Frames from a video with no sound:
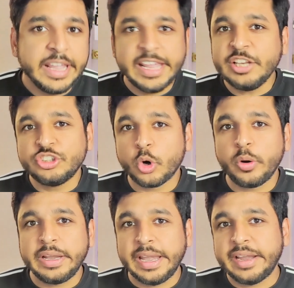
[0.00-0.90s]
In
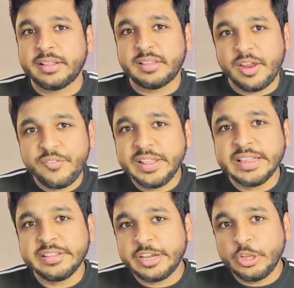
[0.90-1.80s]
short, it has
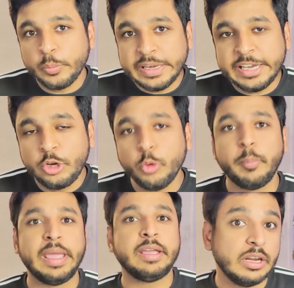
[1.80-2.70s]
everything that you need to
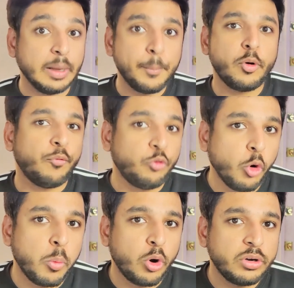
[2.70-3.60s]
make a number of
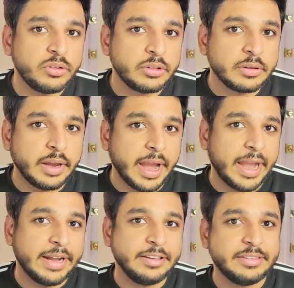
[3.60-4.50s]
robots
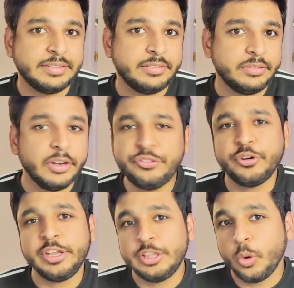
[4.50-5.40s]
and
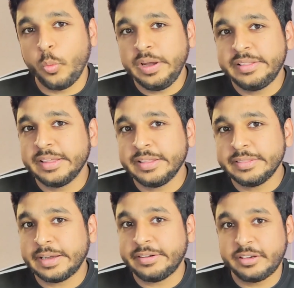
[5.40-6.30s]
literally the only thing
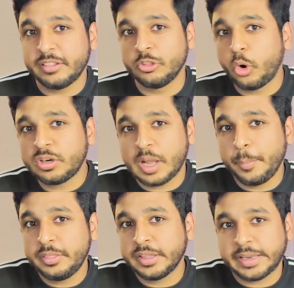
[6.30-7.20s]
that does not come
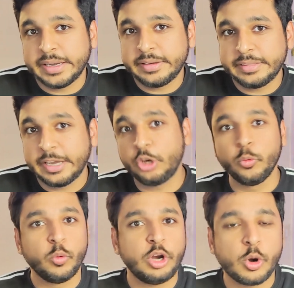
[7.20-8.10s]
in the kit that you
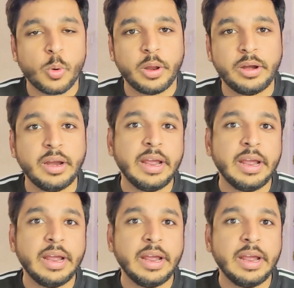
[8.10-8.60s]
would require